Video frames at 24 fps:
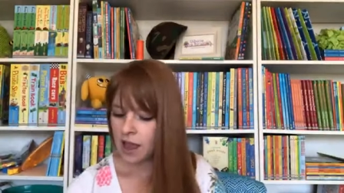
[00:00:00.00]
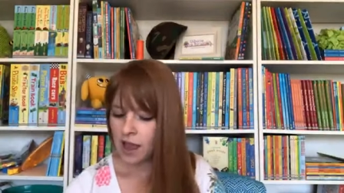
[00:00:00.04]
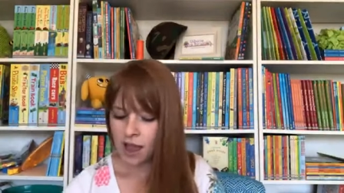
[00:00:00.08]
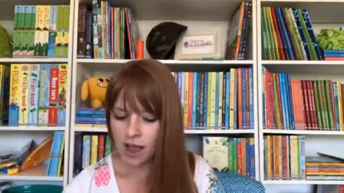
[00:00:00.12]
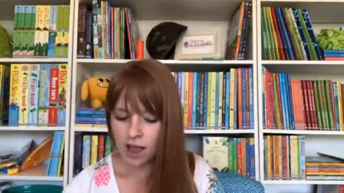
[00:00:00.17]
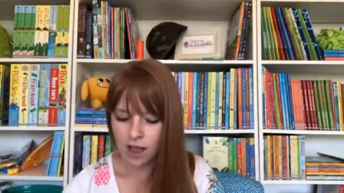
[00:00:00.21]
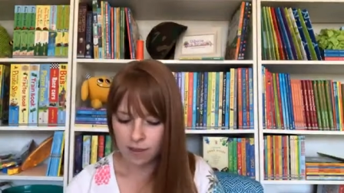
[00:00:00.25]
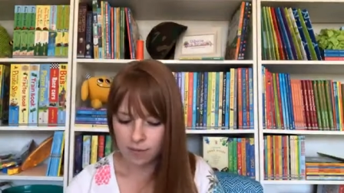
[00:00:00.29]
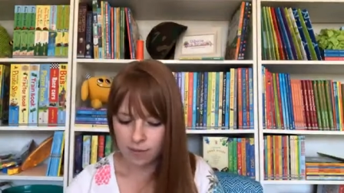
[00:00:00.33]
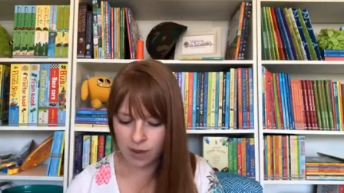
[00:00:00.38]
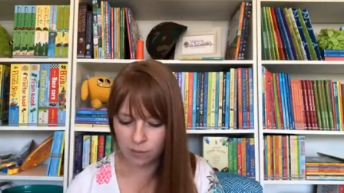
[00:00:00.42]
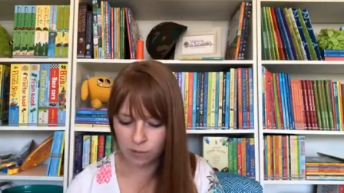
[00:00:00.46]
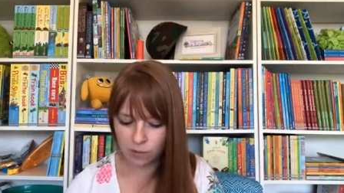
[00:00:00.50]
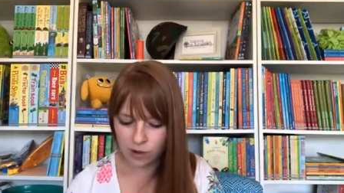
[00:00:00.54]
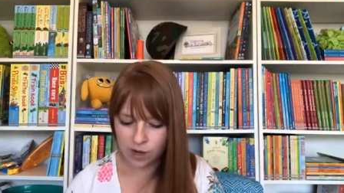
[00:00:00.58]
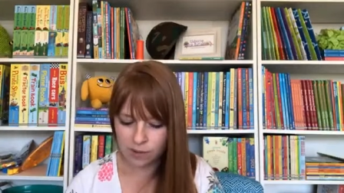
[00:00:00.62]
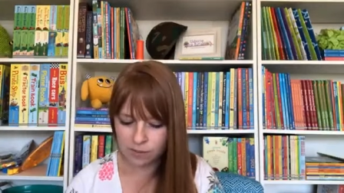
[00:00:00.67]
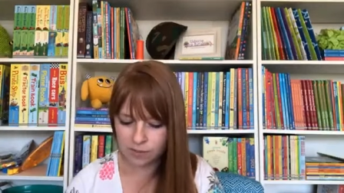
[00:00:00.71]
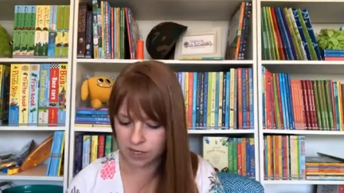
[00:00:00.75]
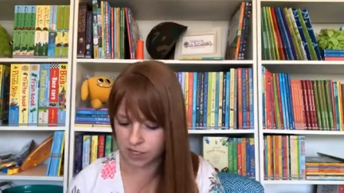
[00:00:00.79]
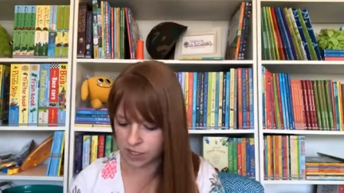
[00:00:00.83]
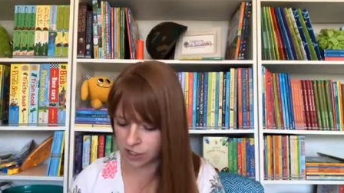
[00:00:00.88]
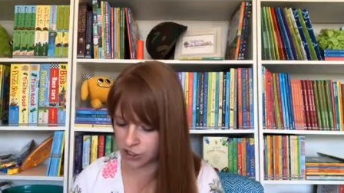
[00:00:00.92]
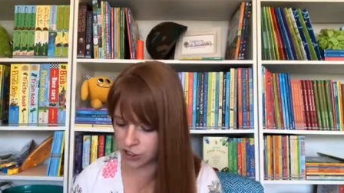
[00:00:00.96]
Um, and what
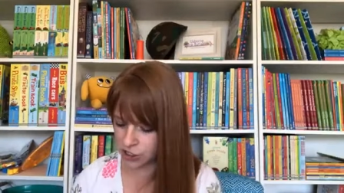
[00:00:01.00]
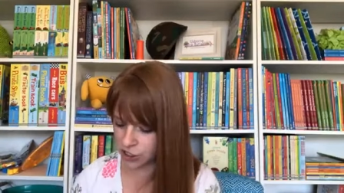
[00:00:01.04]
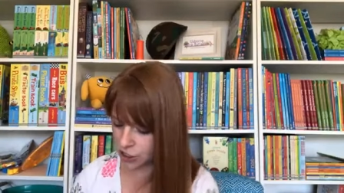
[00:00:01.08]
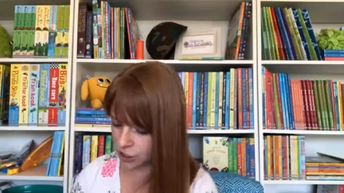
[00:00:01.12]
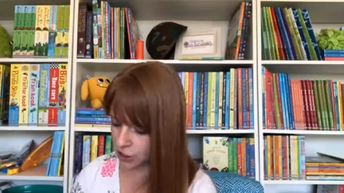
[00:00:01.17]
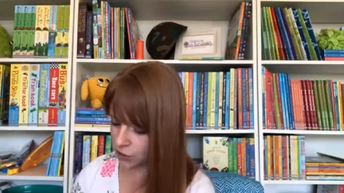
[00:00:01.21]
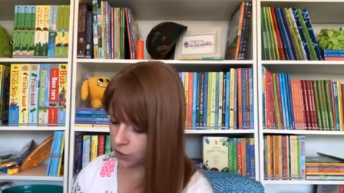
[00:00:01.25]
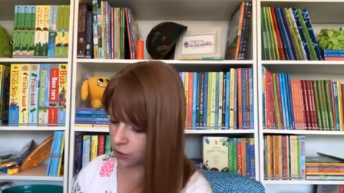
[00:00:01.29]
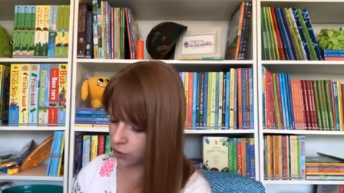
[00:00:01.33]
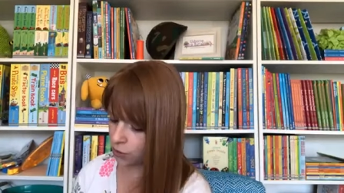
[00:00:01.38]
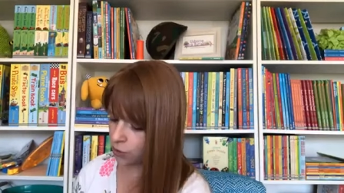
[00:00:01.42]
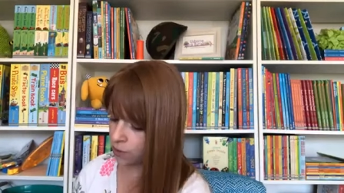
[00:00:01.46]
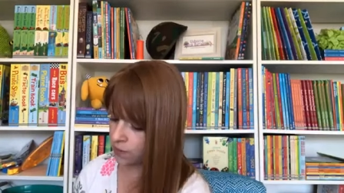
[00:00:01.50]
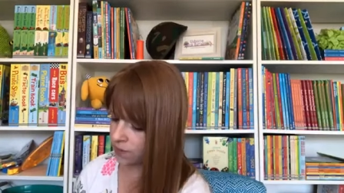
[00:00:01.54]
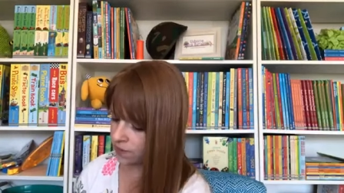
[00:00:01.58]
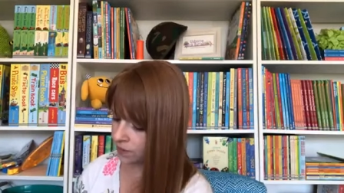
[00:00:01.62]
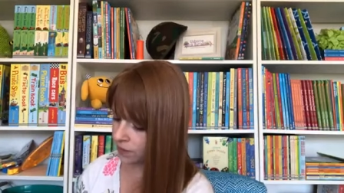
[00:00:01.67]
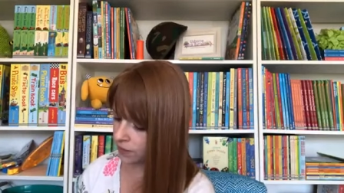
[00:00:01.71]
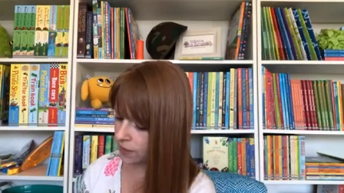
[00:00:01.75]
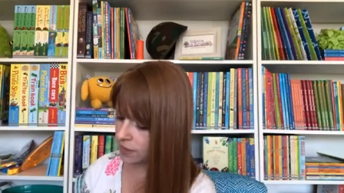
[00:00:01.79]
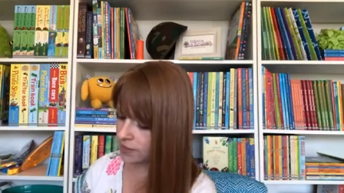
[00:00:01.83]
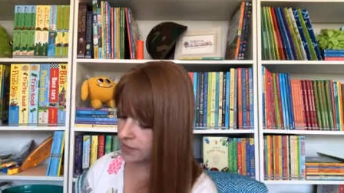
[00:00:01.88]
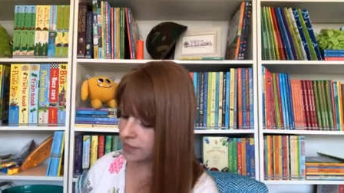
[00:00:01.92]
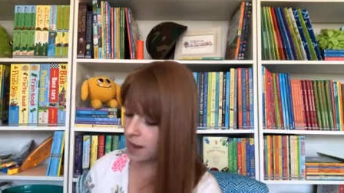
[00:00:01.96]
I'm gonna do
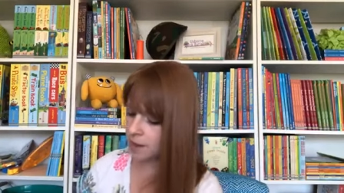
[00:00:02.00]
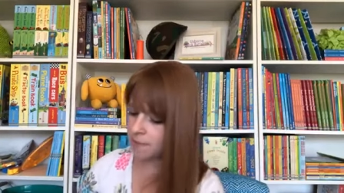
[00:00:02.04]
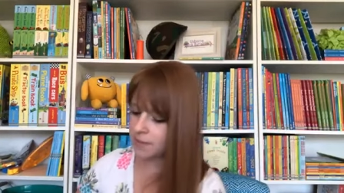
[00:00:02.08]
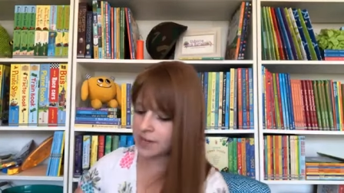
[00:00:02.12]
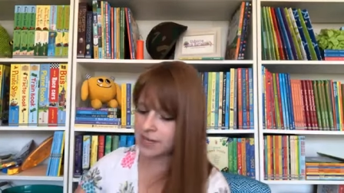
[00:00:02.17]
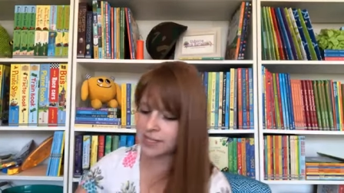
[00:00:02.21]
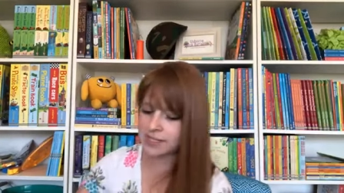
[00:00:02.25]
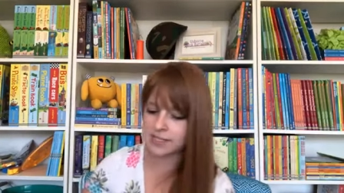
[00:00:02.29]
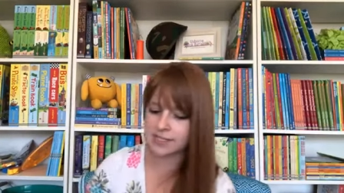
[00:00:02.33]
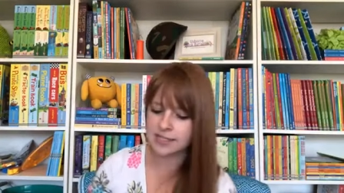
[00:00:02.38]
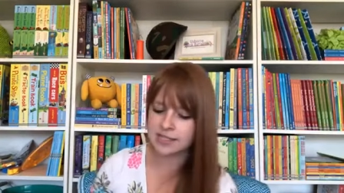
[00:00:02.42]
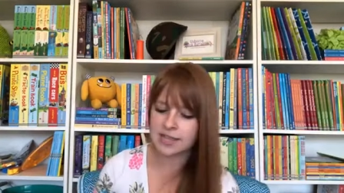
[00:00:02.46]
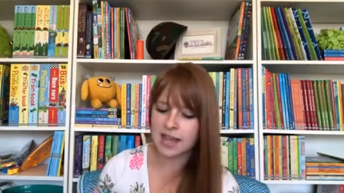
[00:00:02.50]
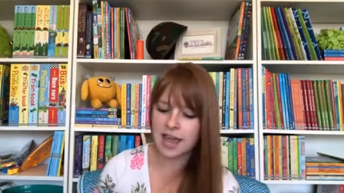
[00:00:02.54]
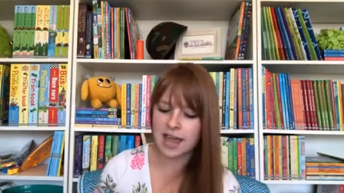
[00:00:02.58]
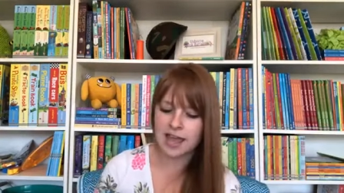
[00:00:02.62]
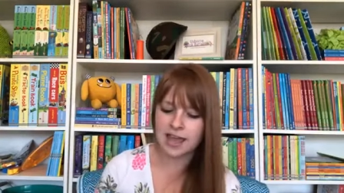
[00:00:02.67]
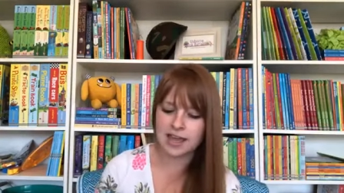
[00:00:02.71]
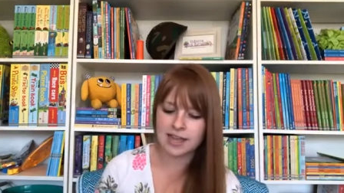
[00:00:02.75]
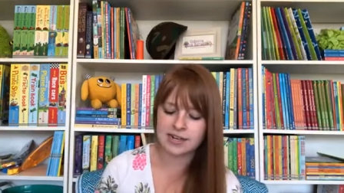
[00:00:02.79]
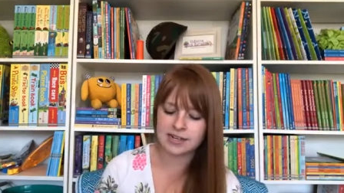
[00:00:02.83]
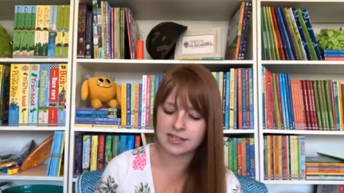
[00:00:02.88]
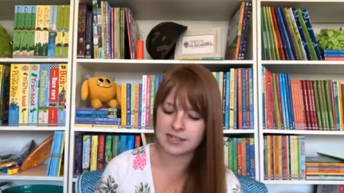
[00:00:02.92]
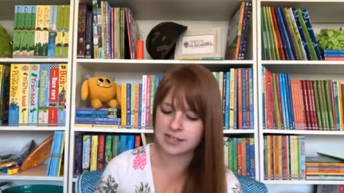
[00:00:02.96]
is I'm gonna
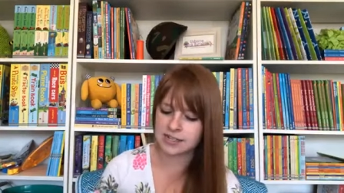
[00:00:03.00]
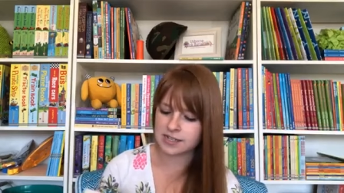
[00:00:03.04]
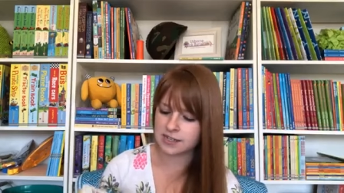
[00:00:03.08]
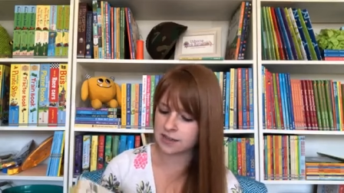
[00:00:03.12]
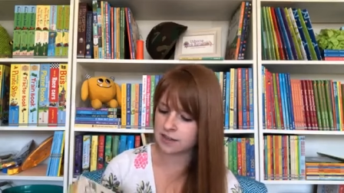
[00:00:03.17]
send,